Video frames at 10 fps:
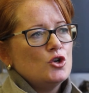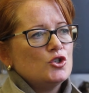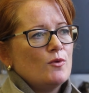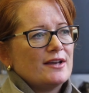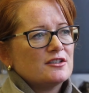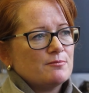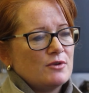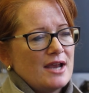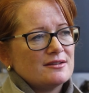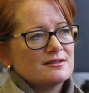to
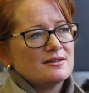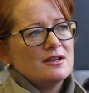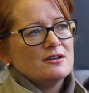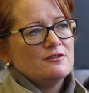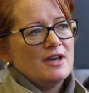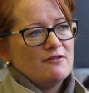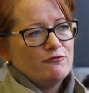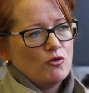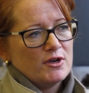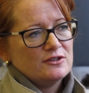express their
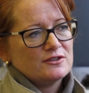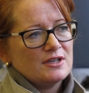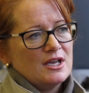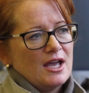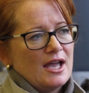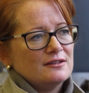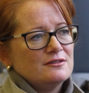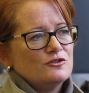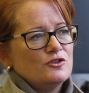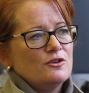voice
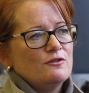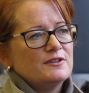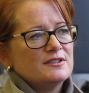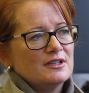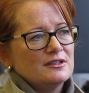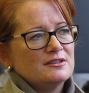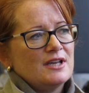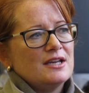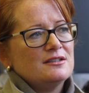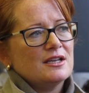and to
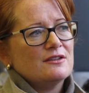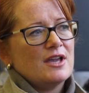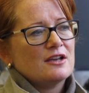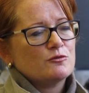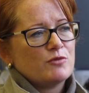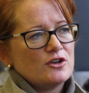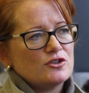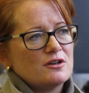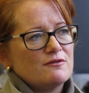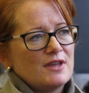facilitating the
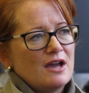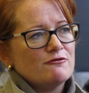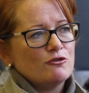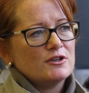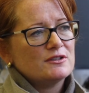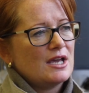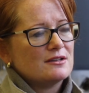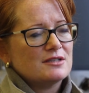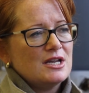expression of that voice, that